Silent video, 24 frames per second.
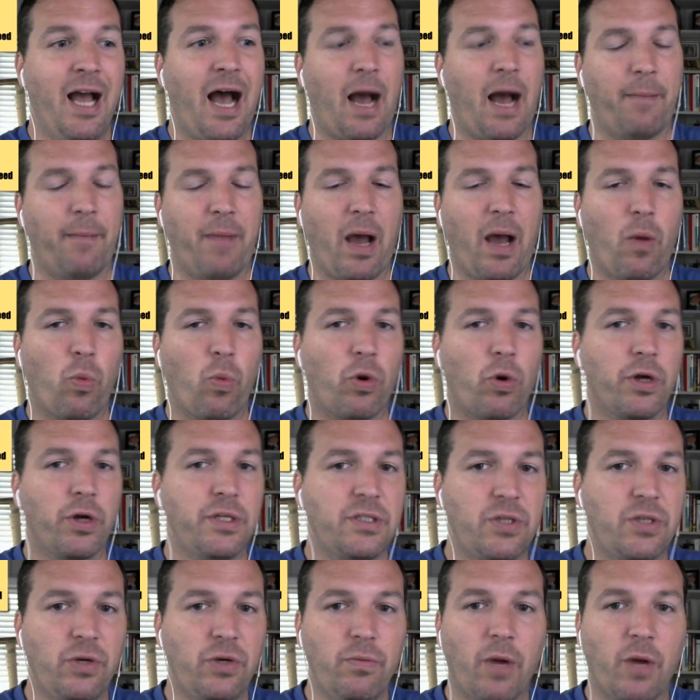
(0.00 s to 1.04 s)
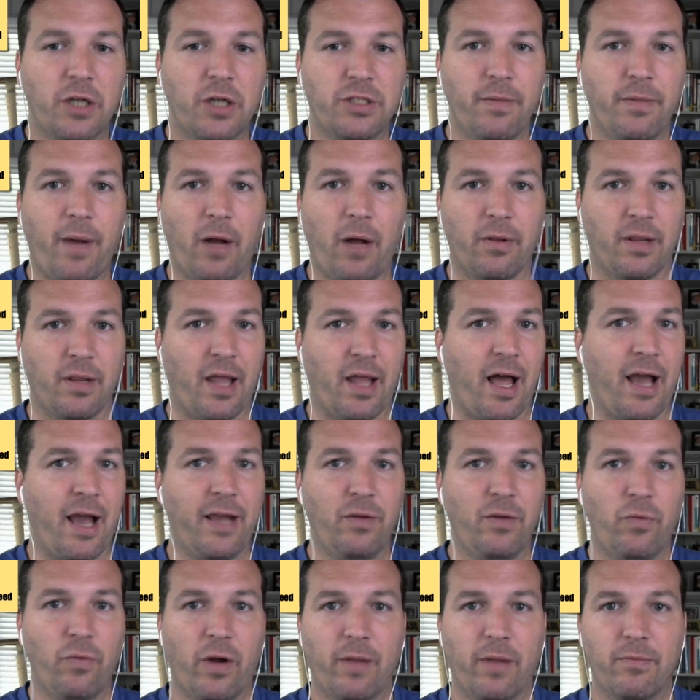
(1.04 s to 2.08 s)
I'm not worried too much about
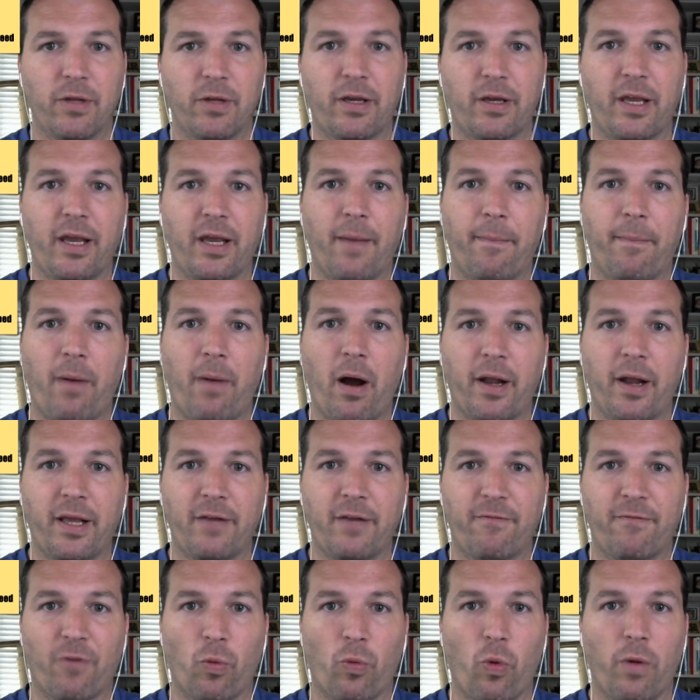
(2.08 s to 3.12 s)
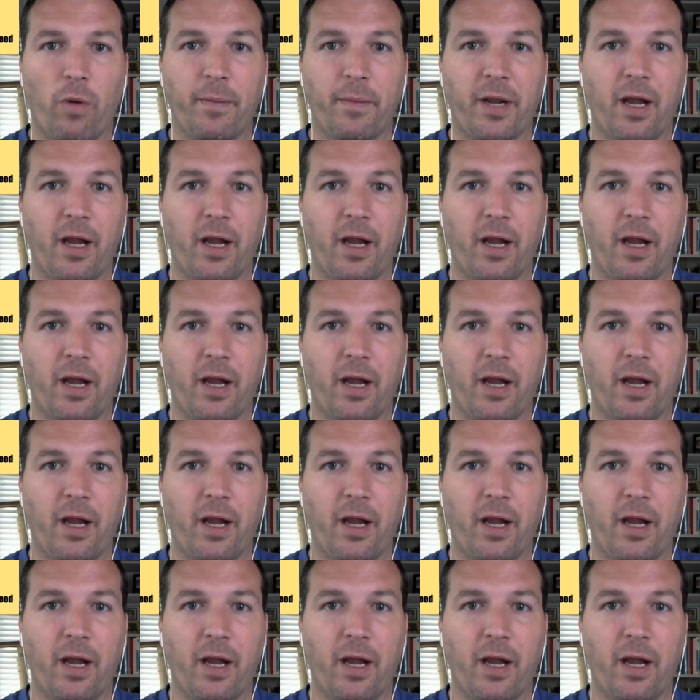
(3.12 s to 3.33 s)
line when I'm looking at putting for warming